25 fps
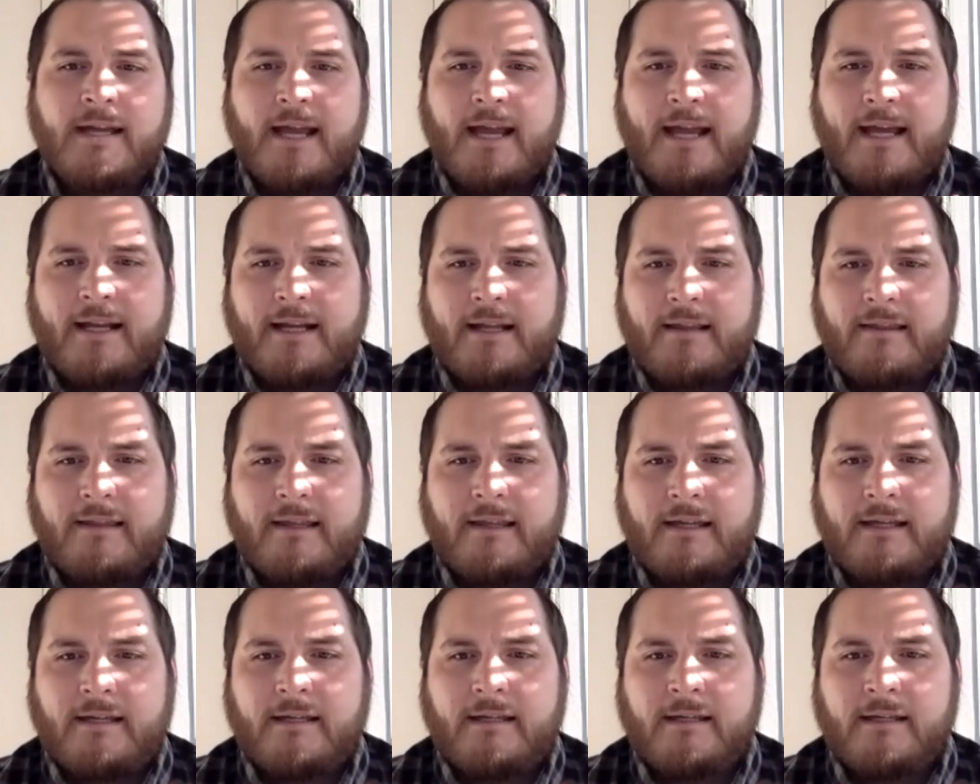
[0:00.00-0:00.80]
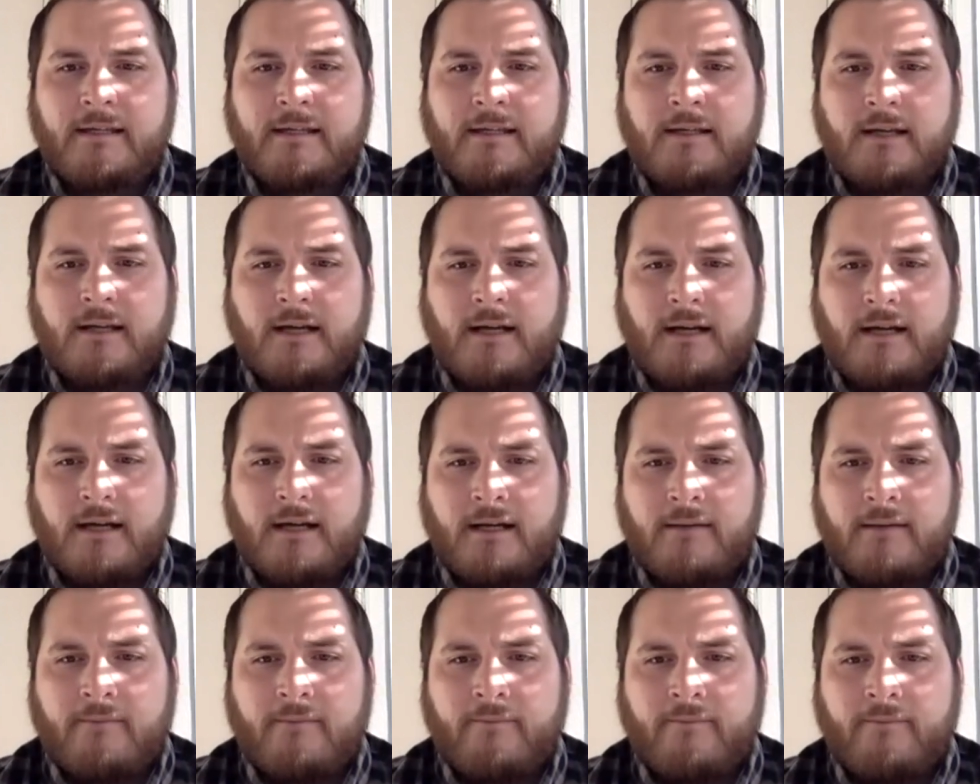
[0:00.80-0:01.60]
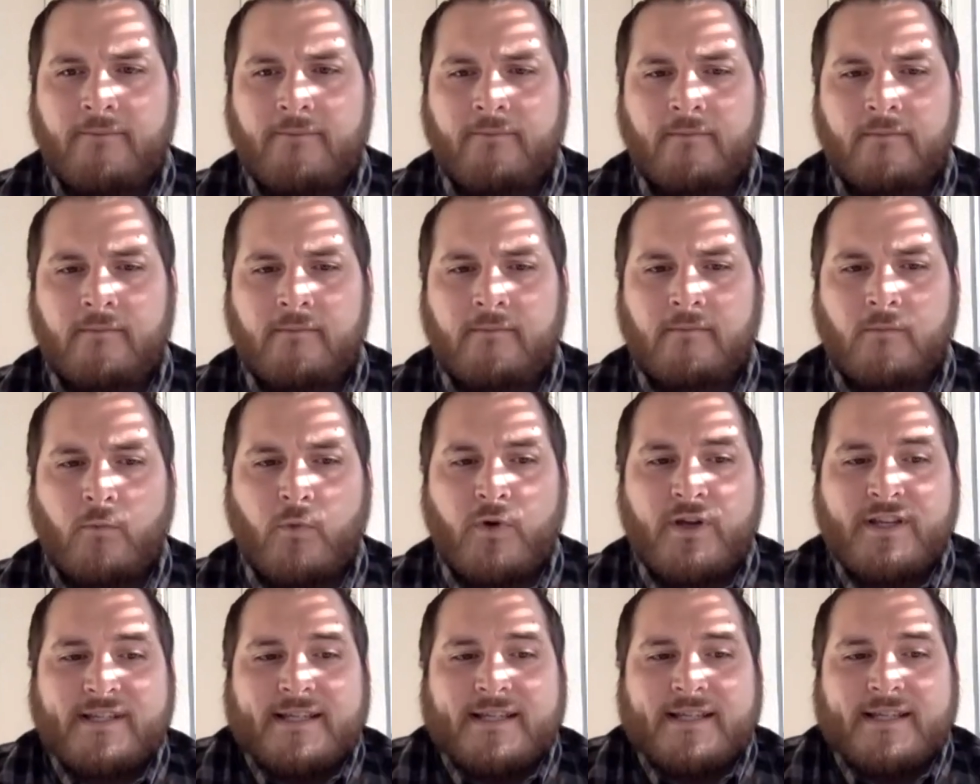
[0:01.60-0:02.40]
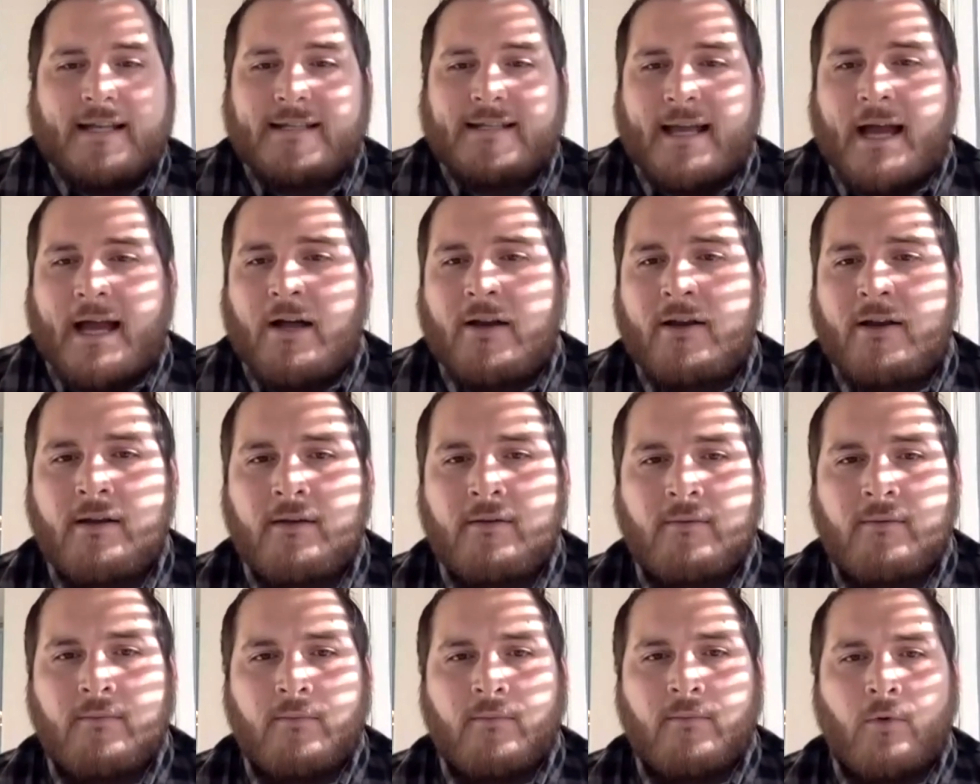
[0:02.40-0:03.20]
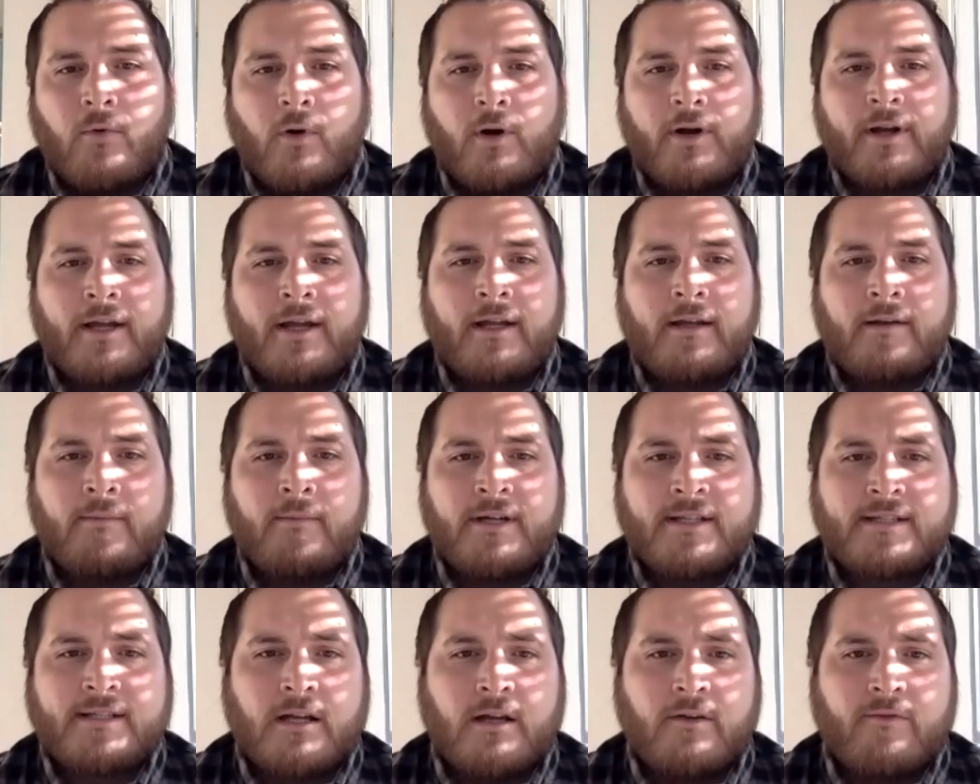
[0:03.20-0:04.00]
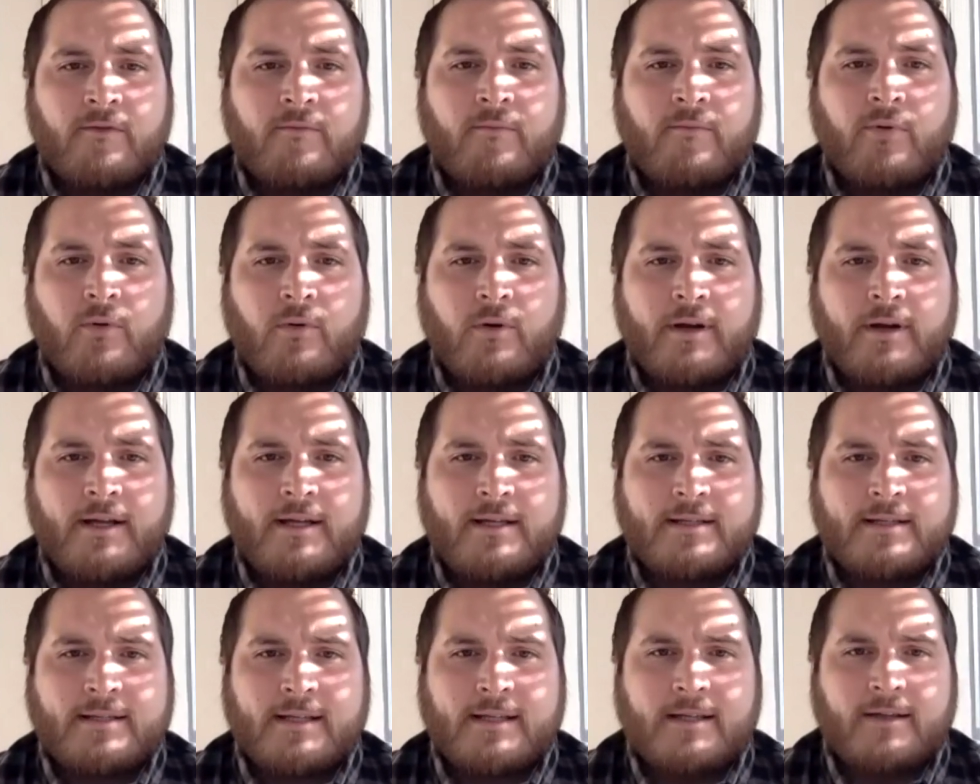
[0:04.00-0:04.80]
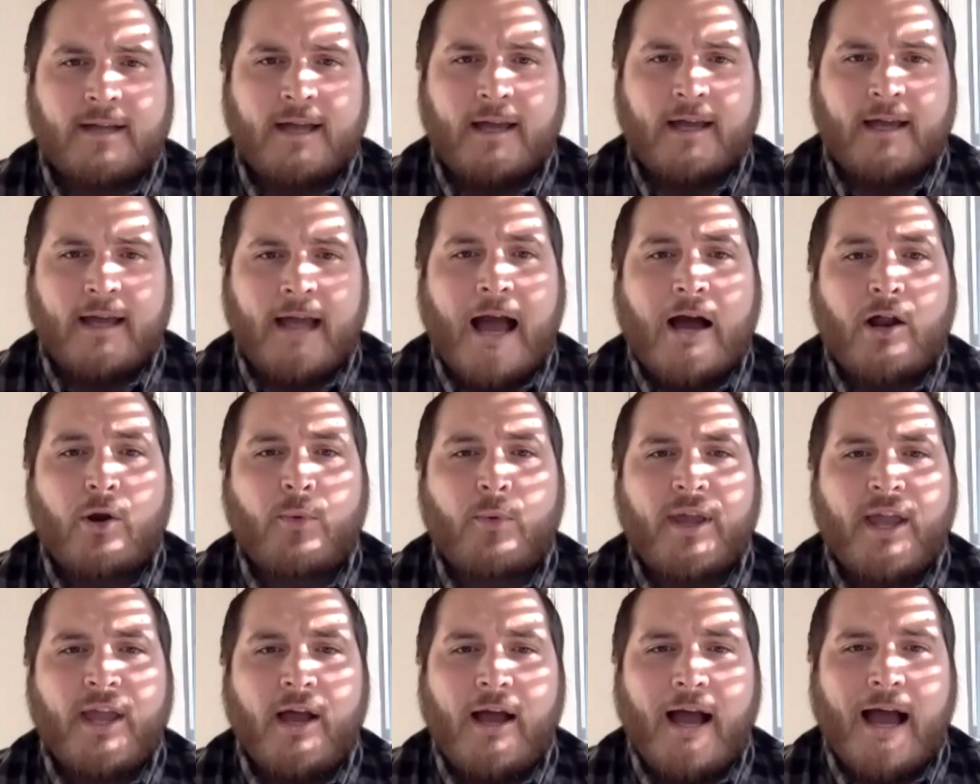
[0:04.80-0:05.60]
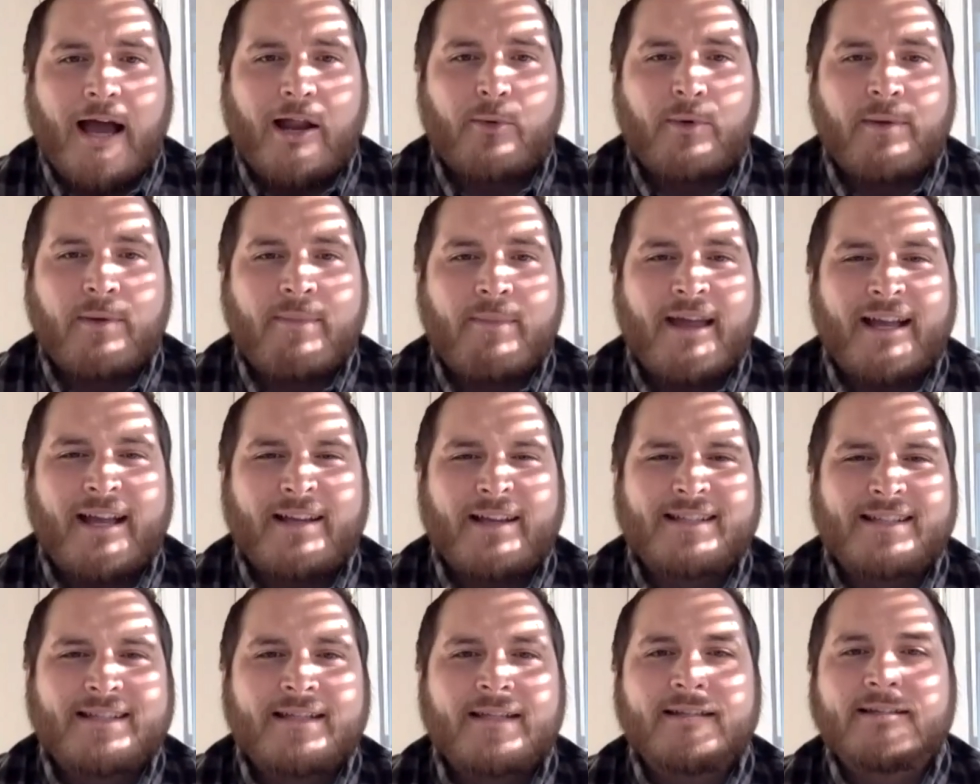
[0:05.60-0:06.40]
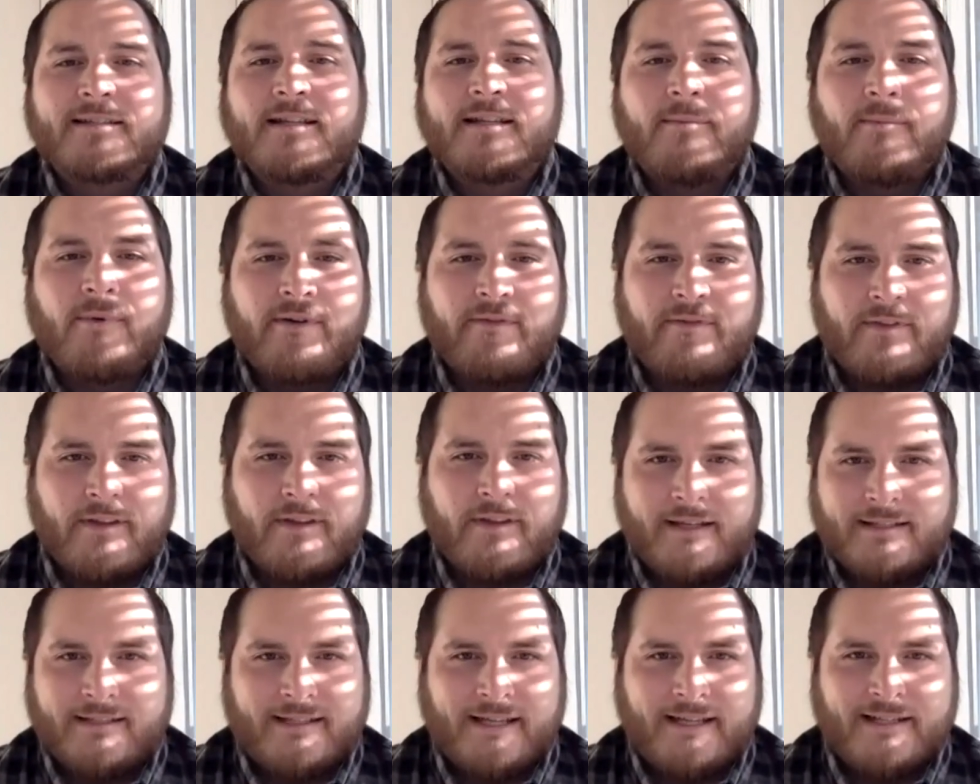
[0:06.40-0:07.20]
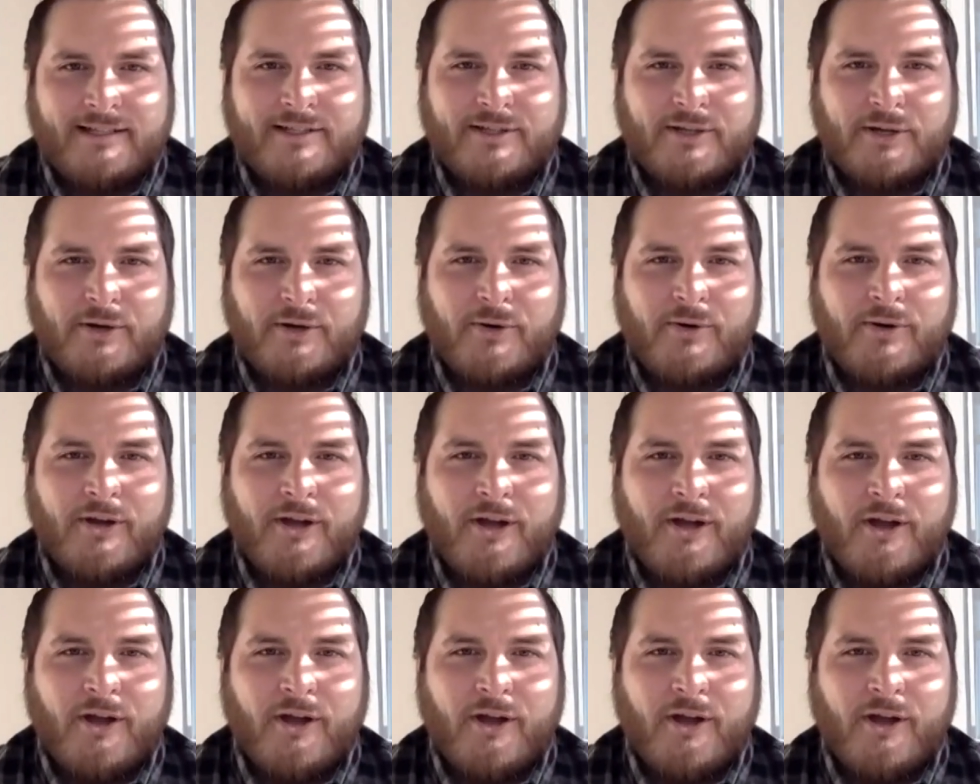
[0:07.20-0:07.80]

And I think we sat down and Morgan, myself and Poria said, okay, how do we make a system of this? And so